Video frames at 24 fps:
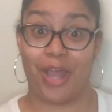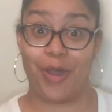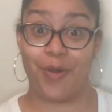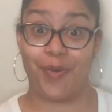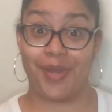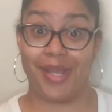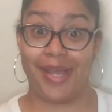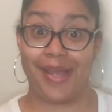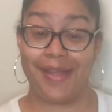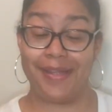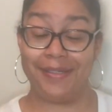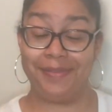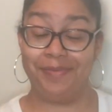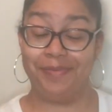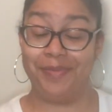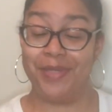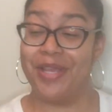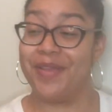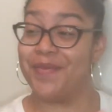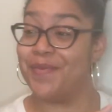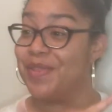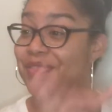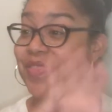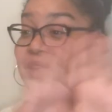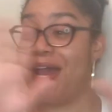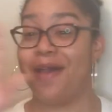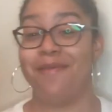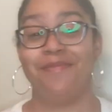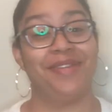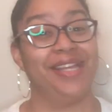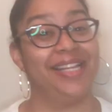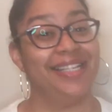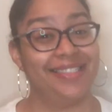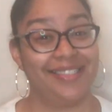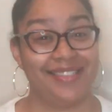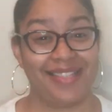Okay? With that
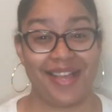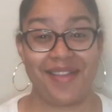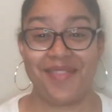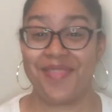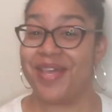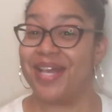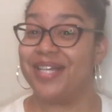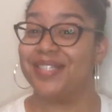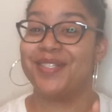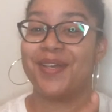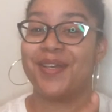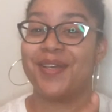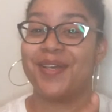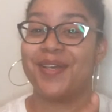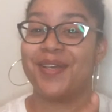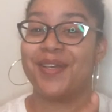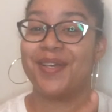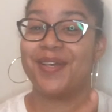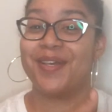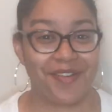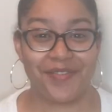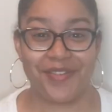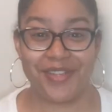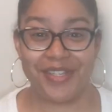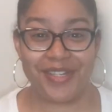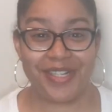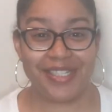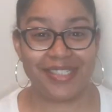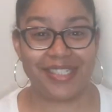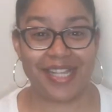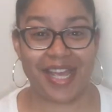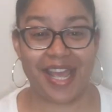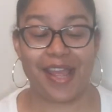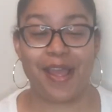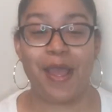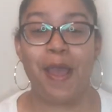being said, that's all I have for you
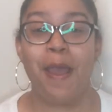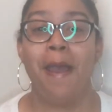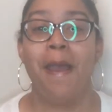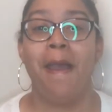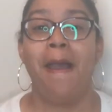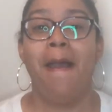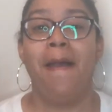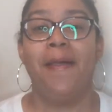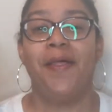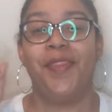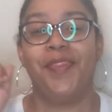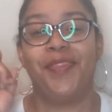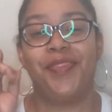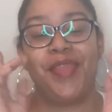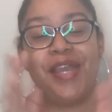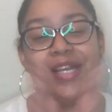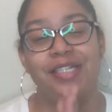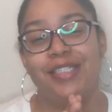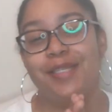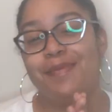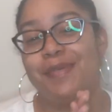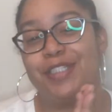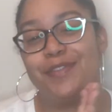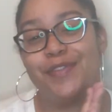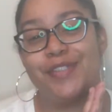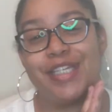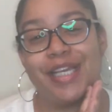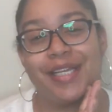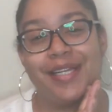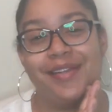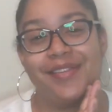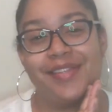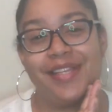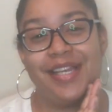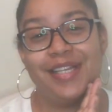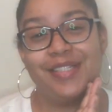today. Thanks so much for
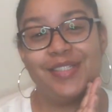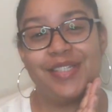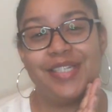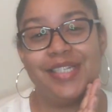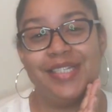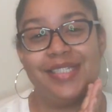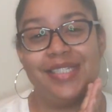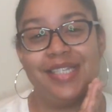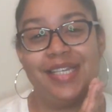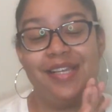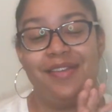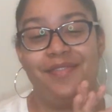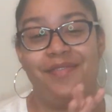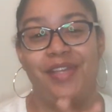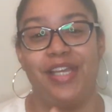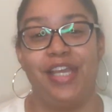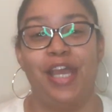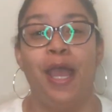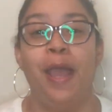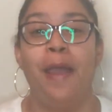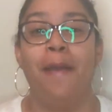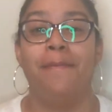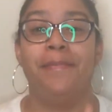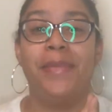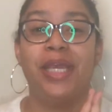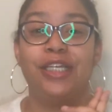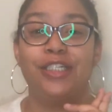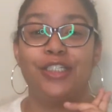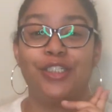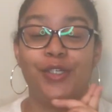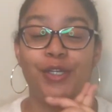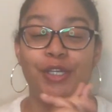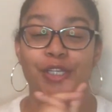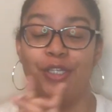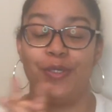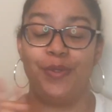checking out the Answer Key TV. Make
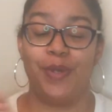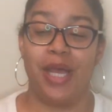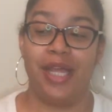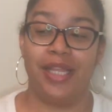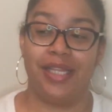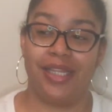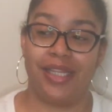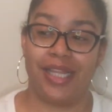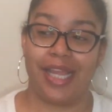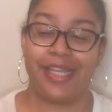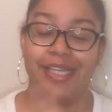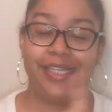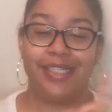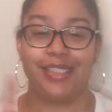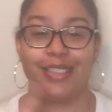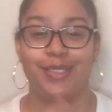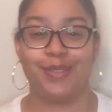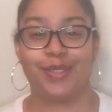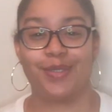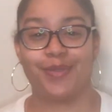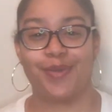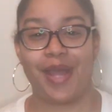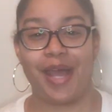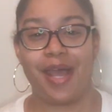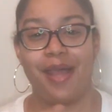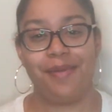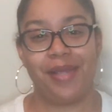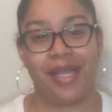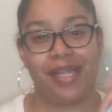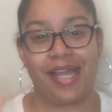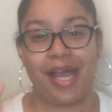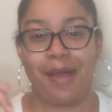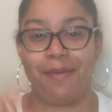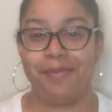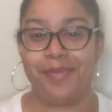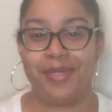sure you like, subscribe,
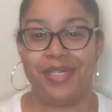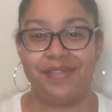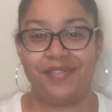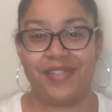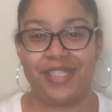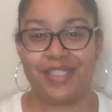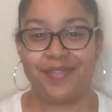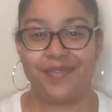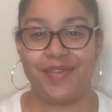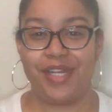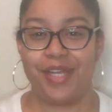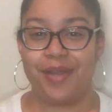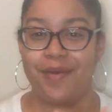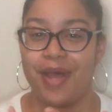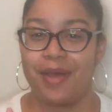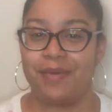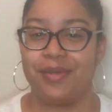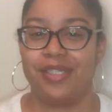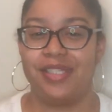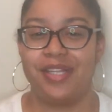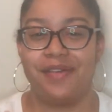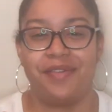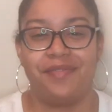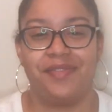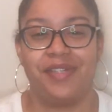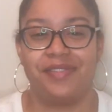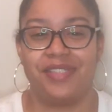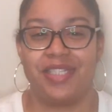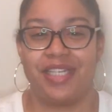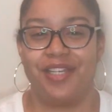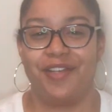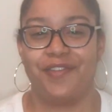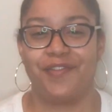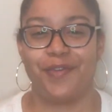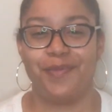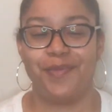and comment beneath this video. I would love
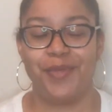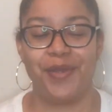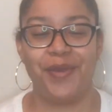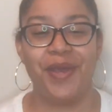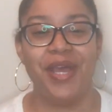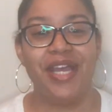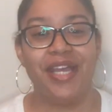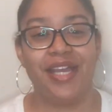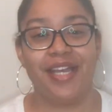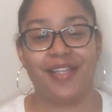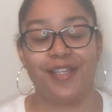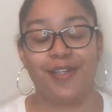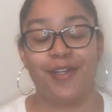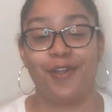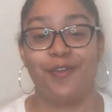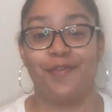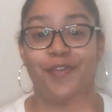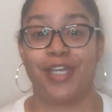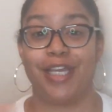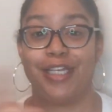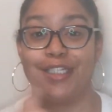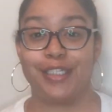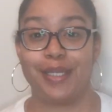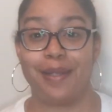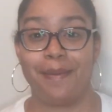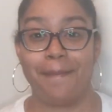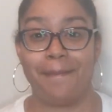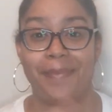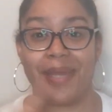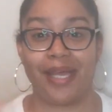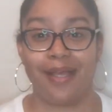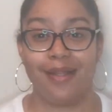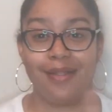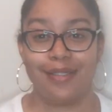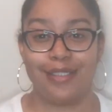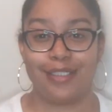to hear from you. Hit the notification
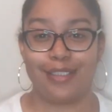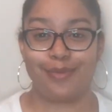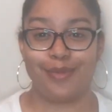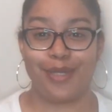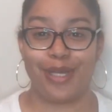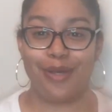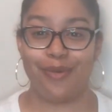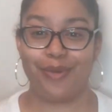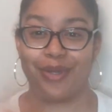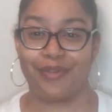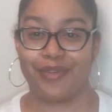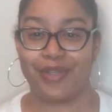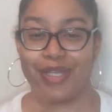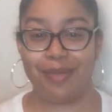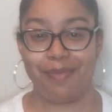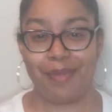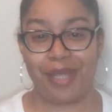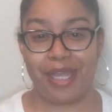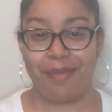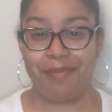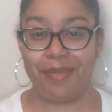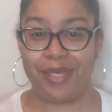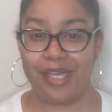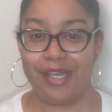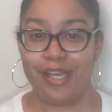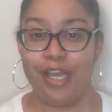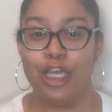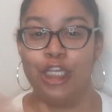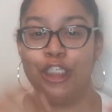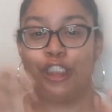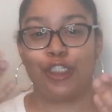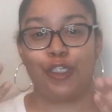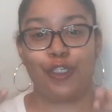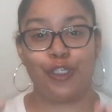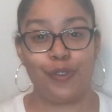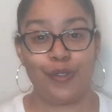bell as well, wherever it may be,
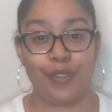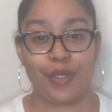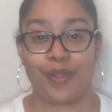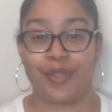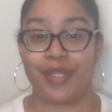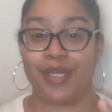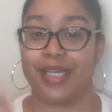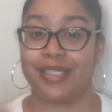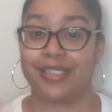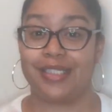so you know the